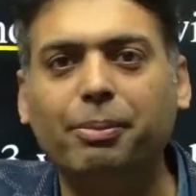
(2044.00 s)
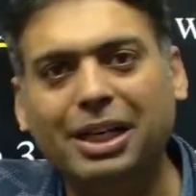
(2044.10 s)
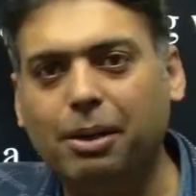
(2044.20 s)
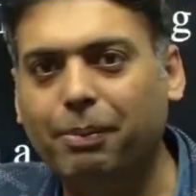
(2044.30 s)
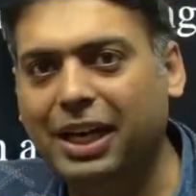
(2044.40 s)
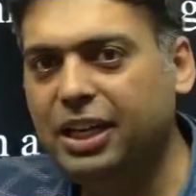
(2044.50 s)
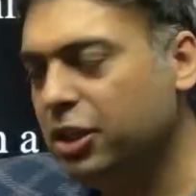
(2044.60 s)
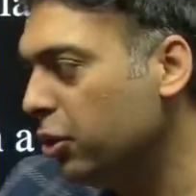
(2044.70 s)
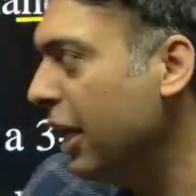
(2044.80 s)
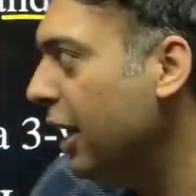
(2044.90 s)
permit
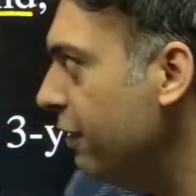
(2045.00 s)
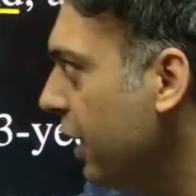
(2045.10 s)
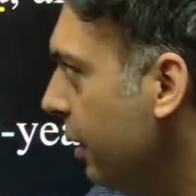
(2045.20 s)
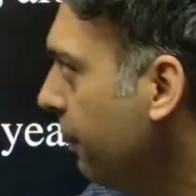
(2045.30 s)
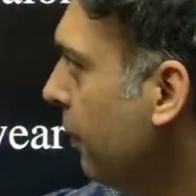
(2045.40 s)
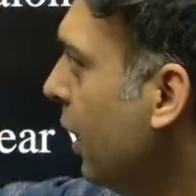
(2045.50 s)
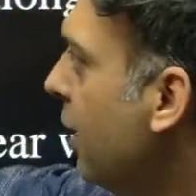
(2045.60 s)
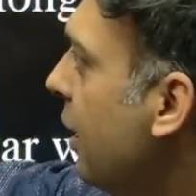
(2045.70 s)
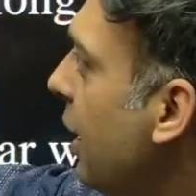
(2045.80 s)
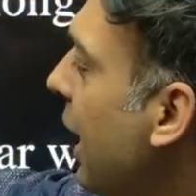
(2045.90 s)
combinedly you can have there.
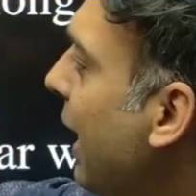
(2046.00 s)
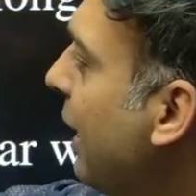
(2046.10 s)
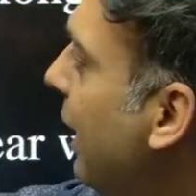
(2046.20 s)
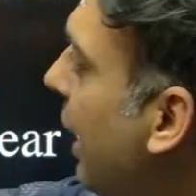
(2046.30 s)
And